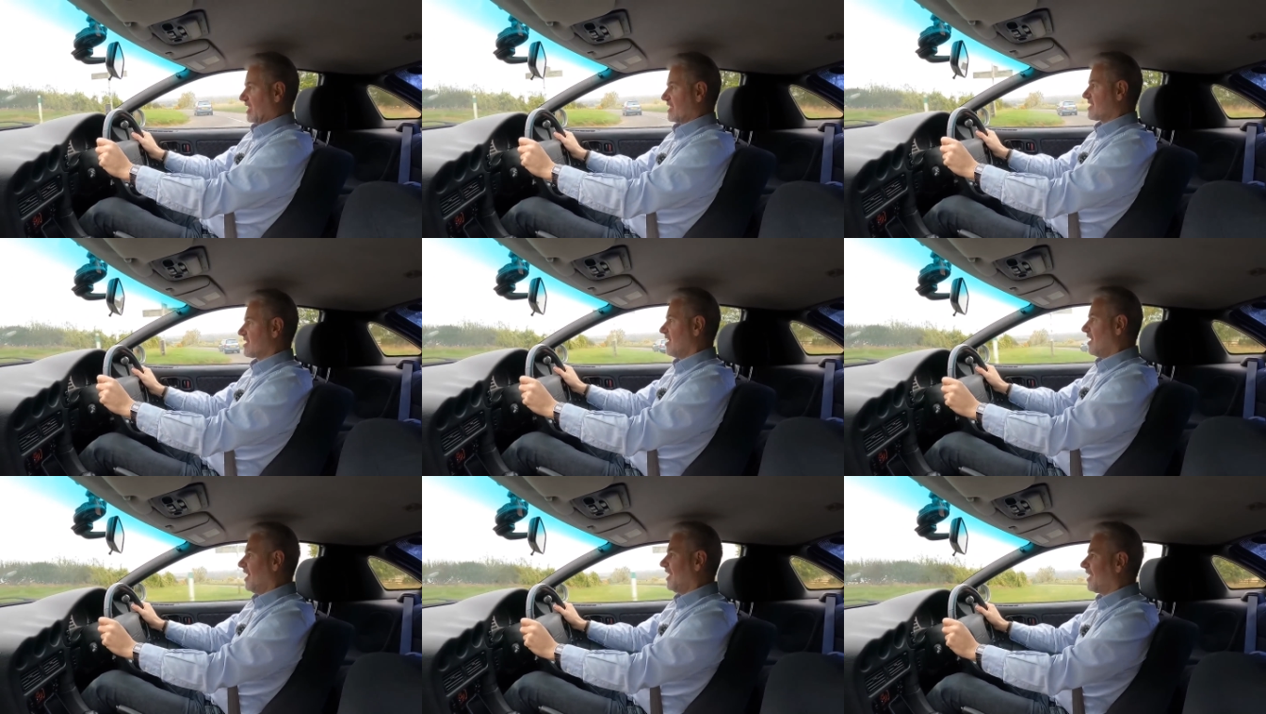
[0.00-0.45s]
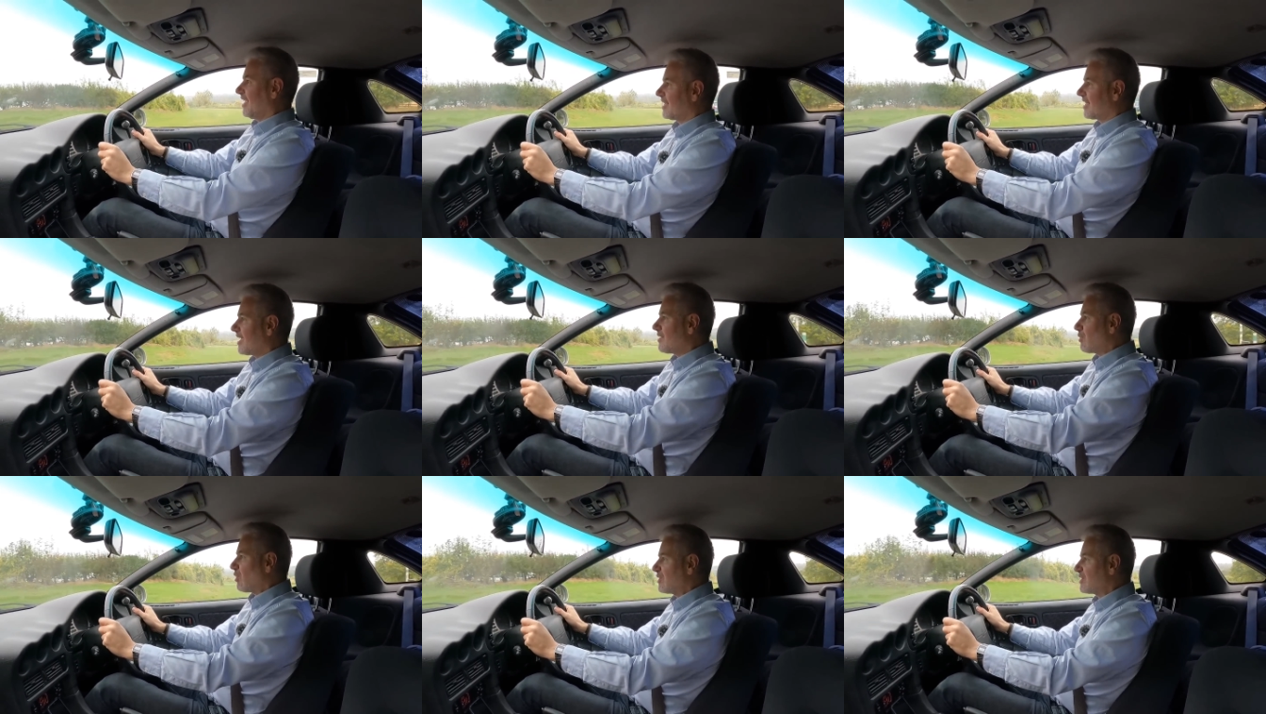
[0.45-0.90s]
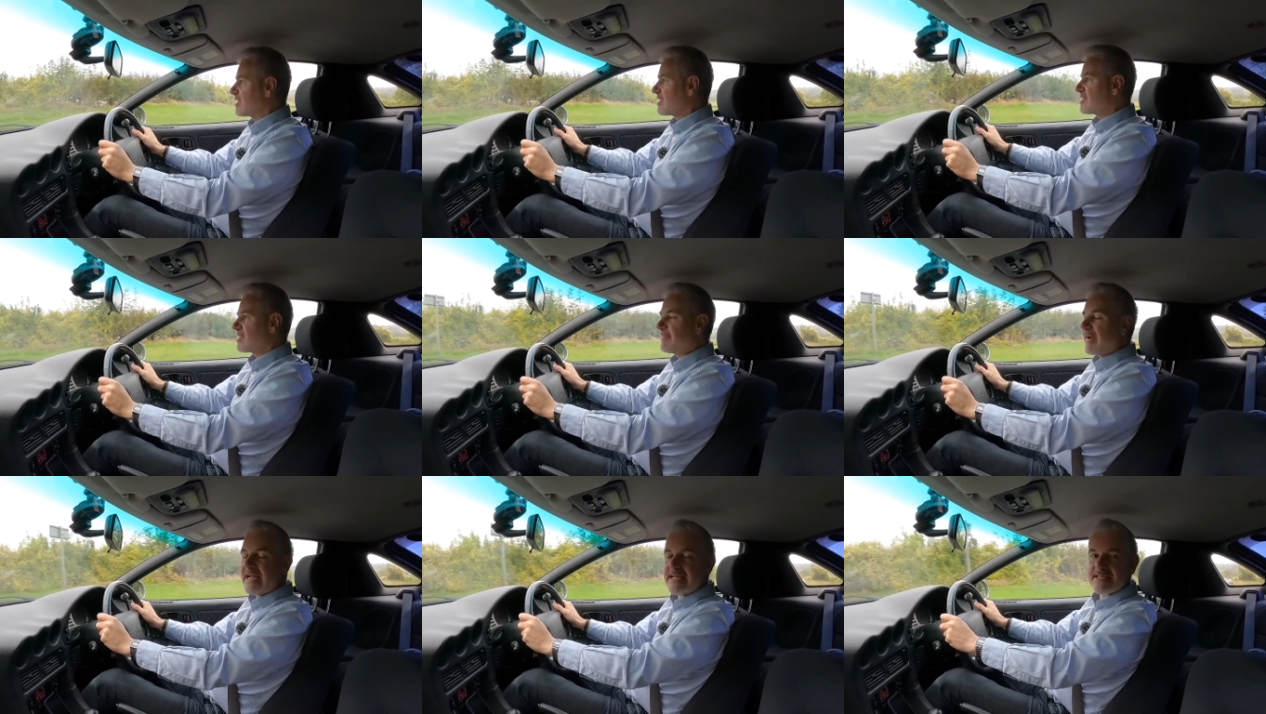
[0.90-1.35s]
decided they
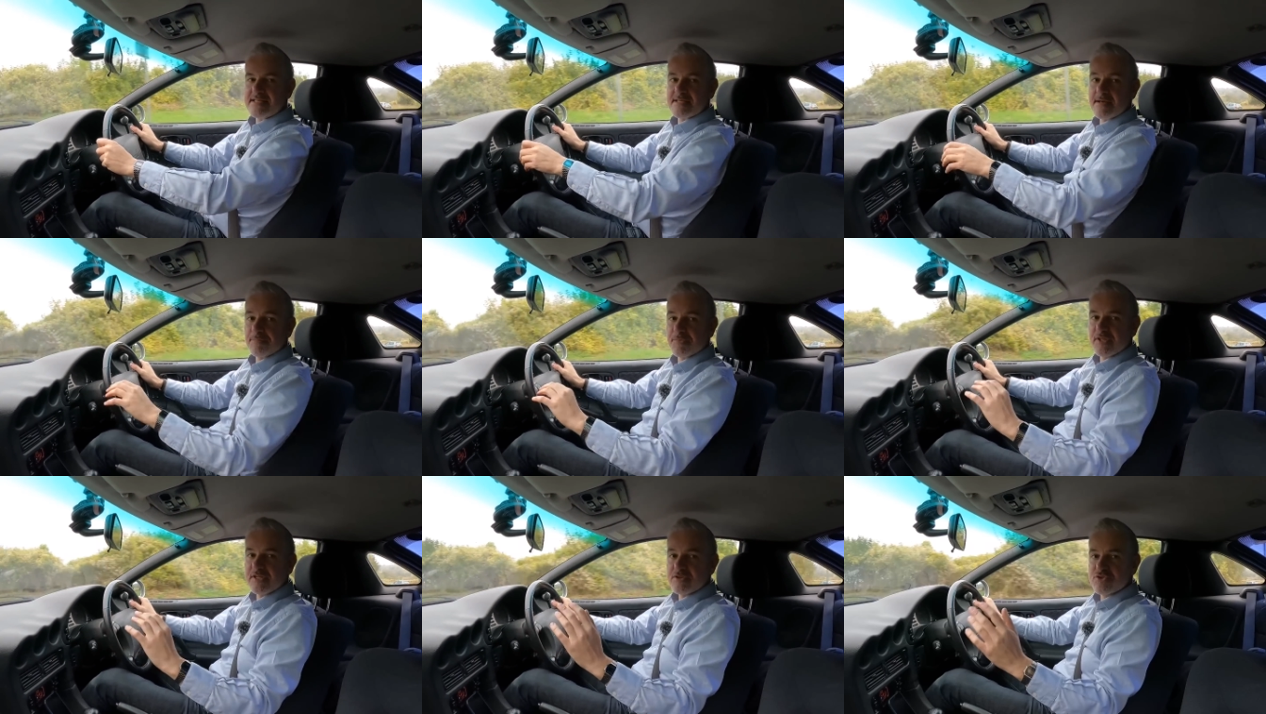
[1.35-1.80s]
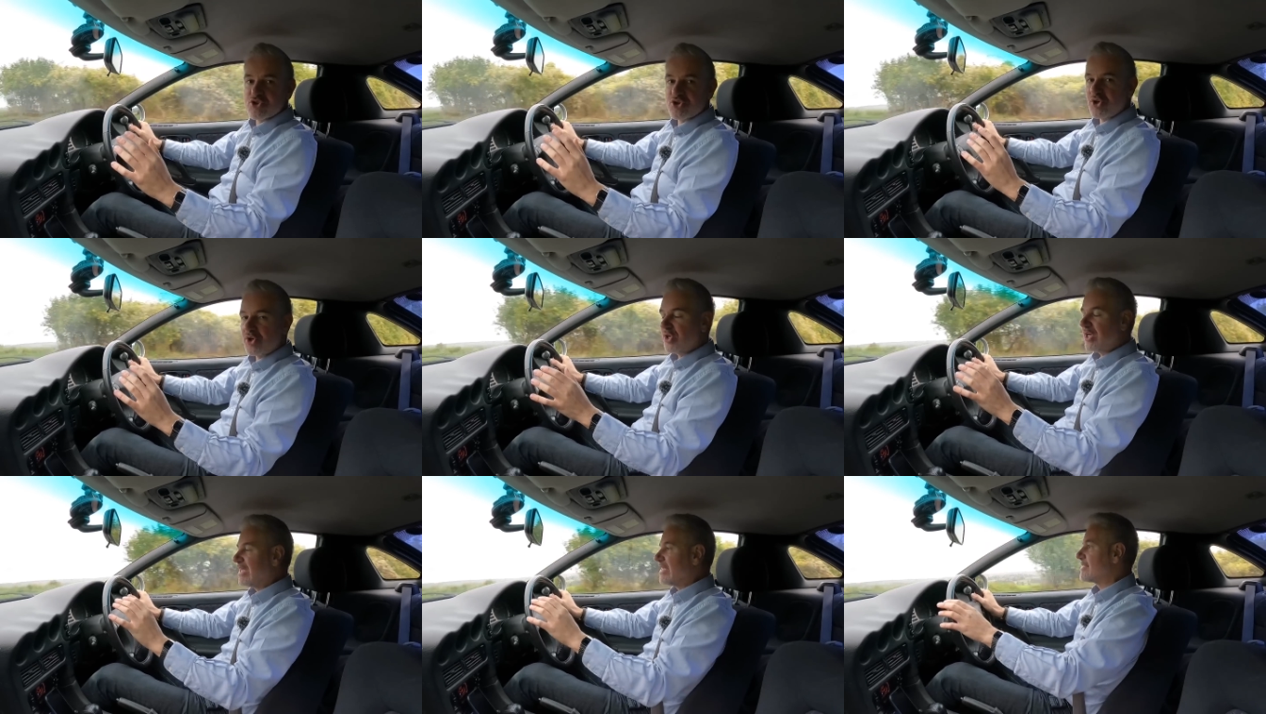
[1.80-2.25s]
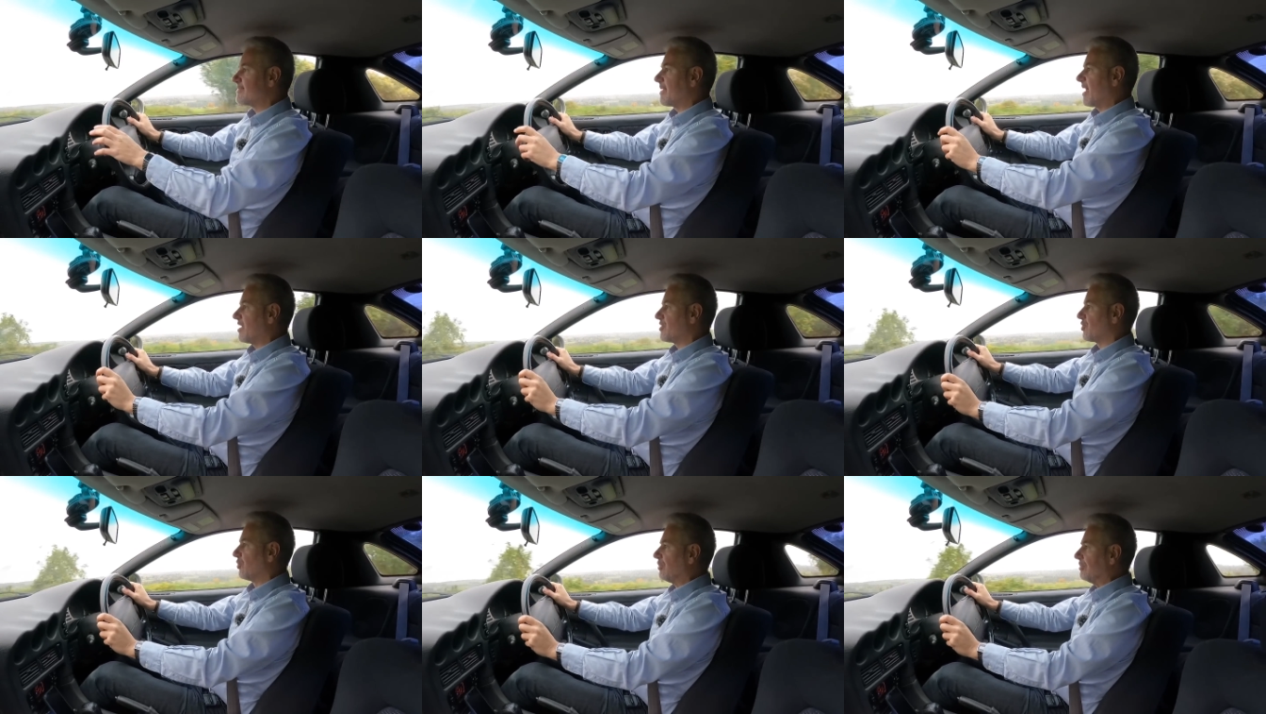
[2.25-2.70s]
wanted to make something truly
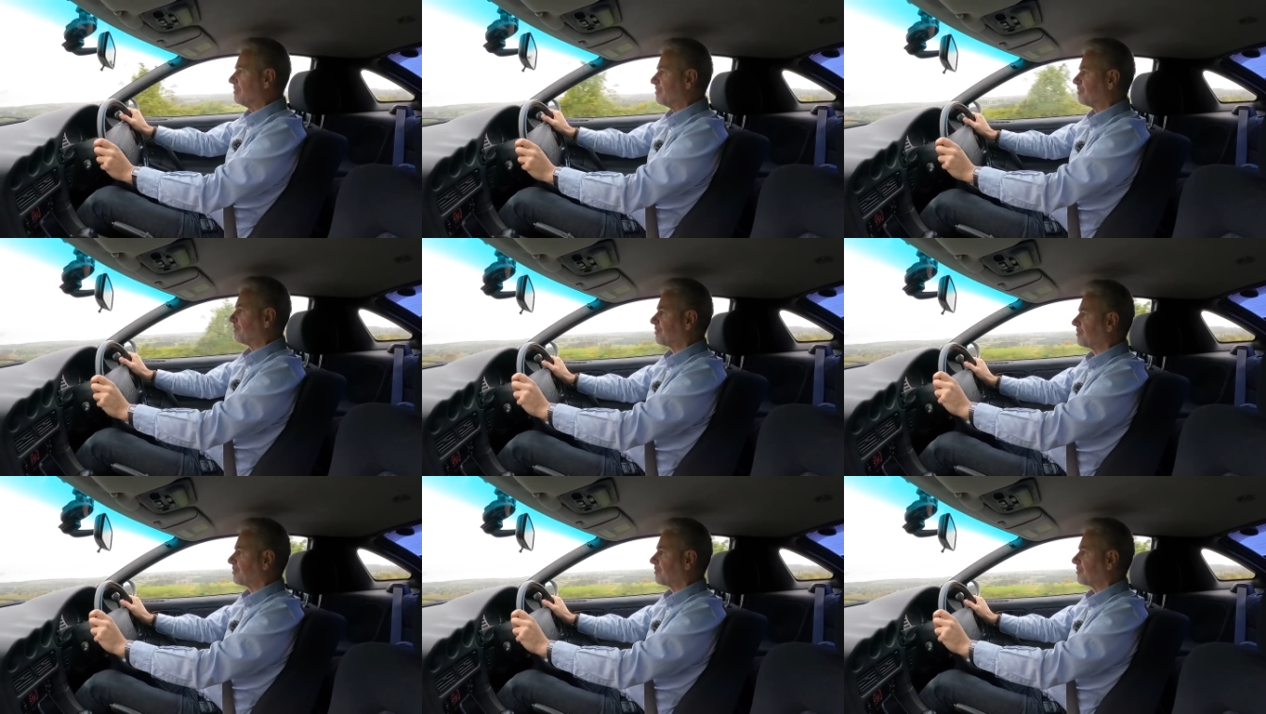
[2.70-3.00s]
special.